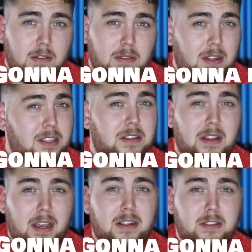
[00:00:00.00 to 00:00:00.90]

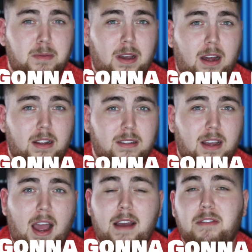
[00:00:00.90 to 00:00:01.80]
Let's be honest.
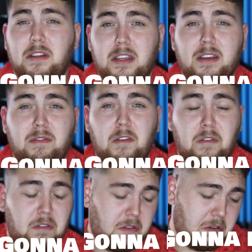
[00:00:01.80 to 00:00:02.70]
I have to leave for
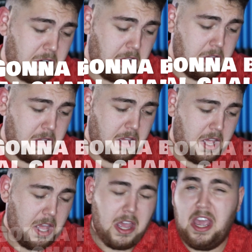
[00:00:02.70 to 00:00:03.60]
Florida
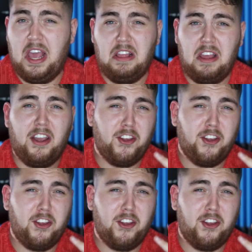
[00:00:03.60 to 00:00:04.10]
in like